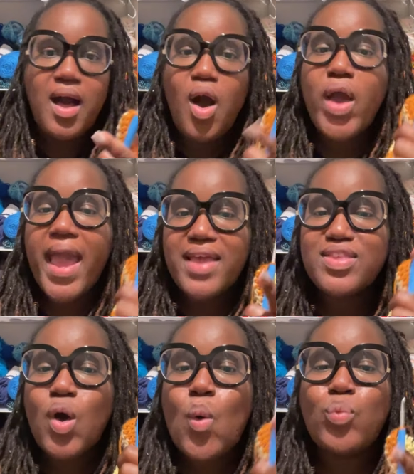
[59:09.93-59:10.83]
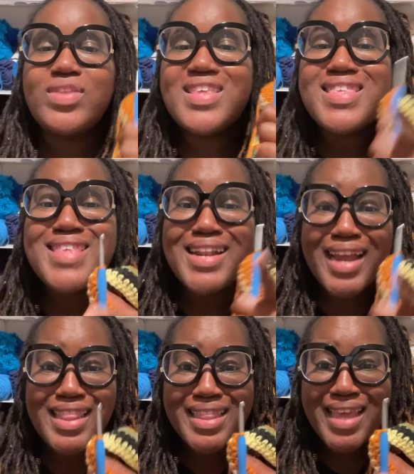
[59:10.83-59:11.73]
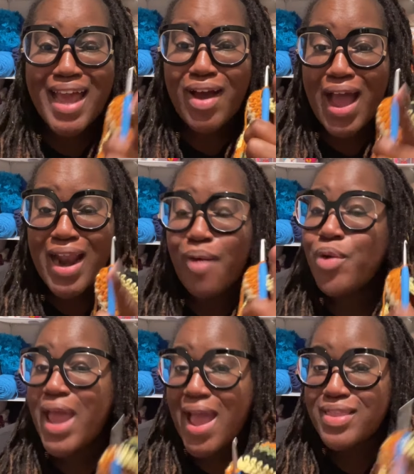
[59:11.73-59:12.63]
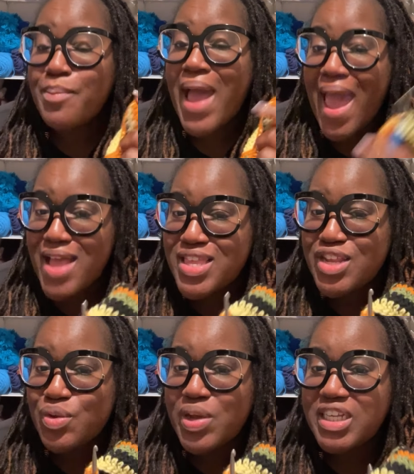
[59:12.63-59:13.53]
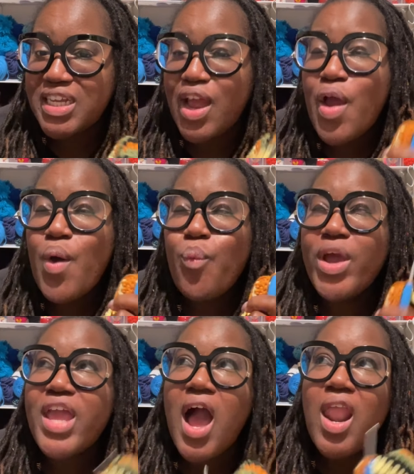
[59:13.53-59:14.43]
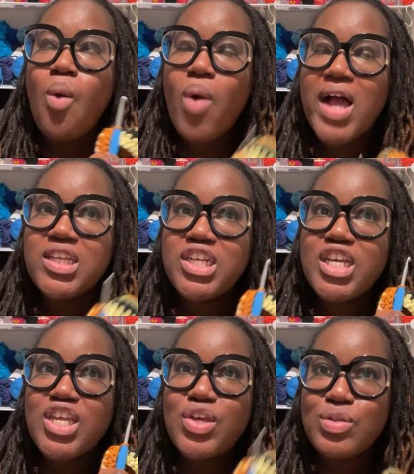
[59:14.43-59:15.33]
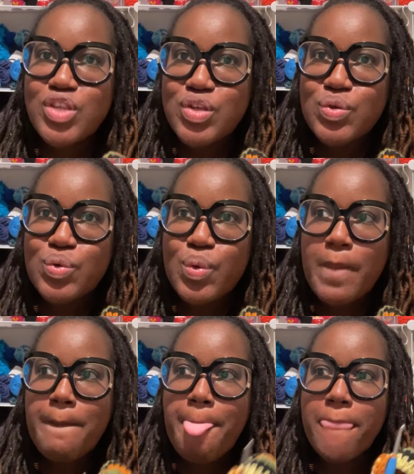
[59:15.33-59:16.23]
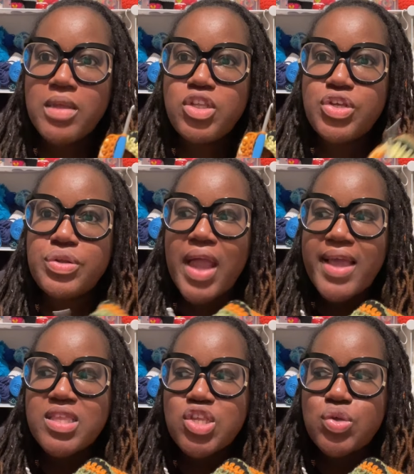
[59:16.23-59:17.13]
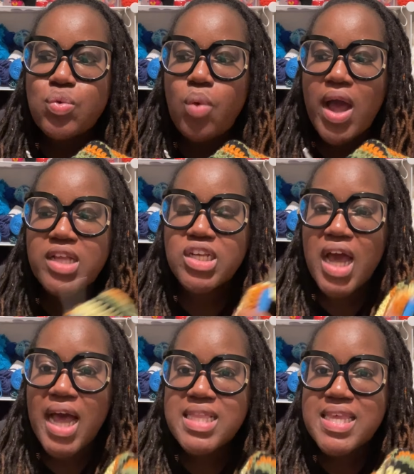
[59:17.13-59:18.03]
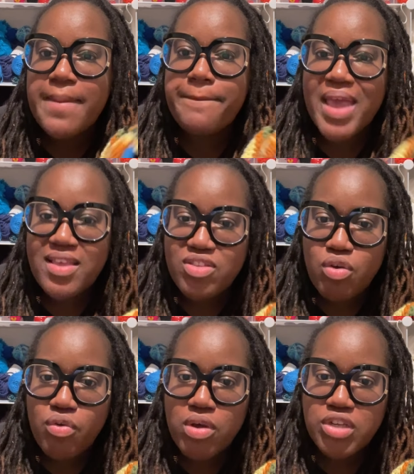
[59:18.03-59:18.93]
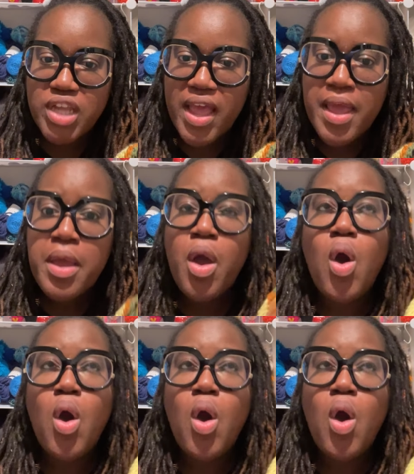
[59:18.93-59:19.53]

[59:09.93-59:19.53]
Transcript: Okay, so this is another thing I want to ask. I'm gonna add to this question. When y'all are watching YouTube, do you like to watch content based on crochet,